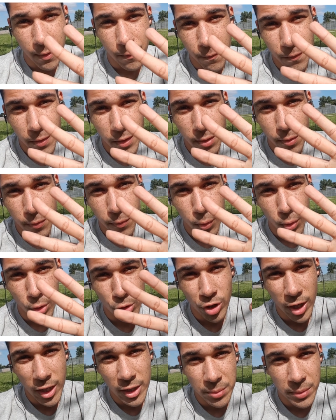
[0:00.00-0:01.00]
and 5th for
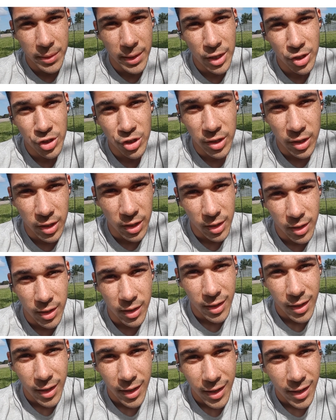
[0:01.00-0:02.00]
transportation.
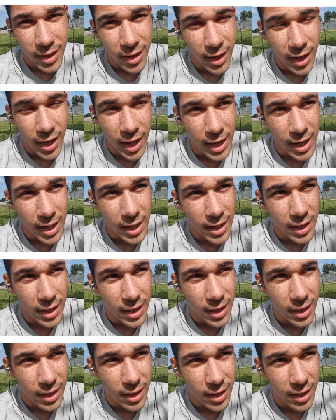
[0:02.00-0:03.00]

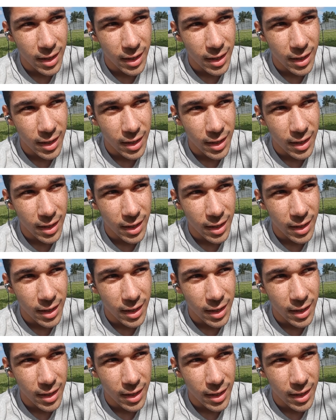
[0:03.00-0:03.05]
And